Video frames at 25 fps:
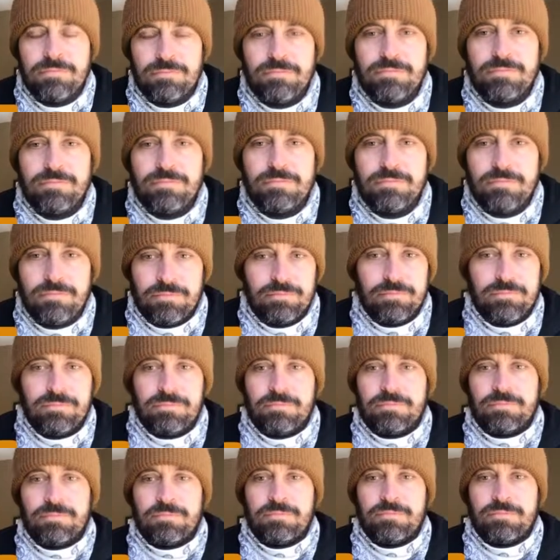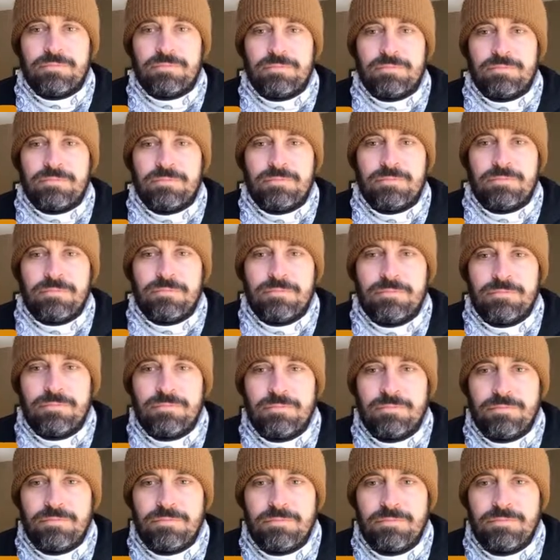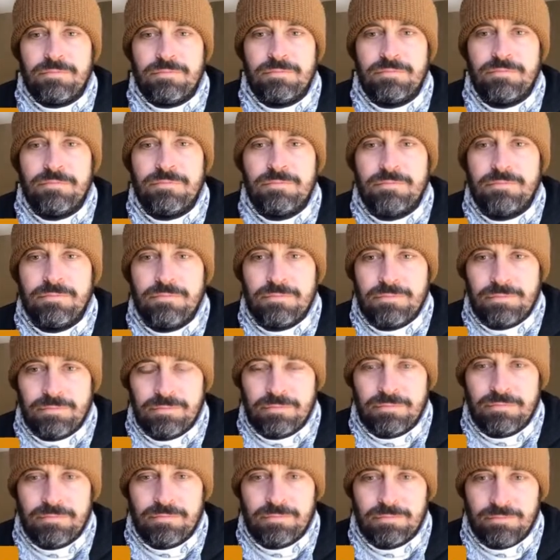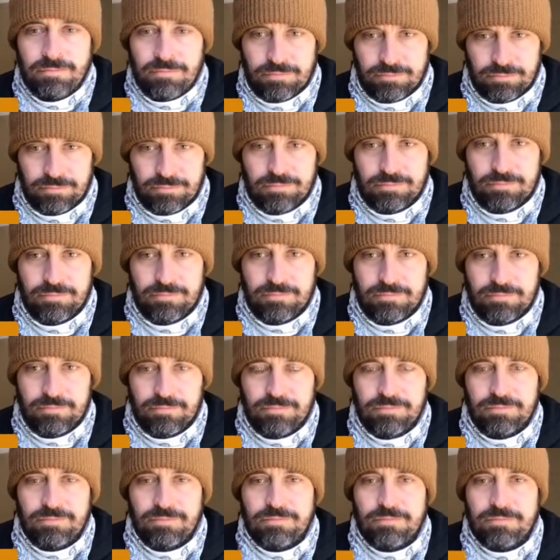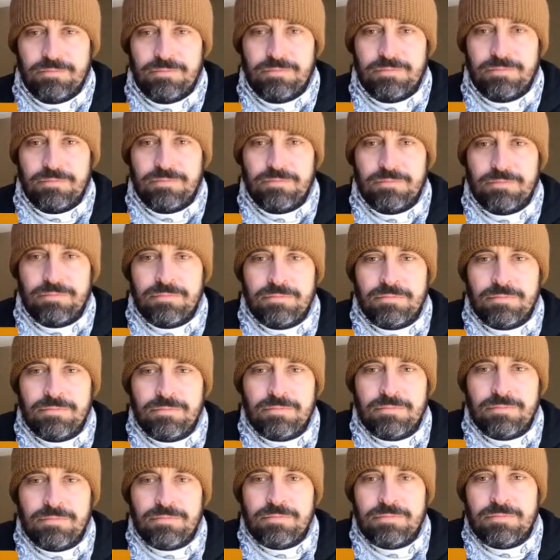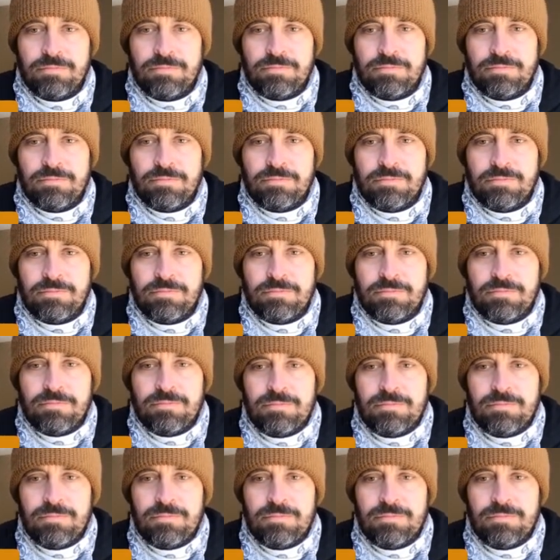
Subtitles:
No words are spoken by the person on screen.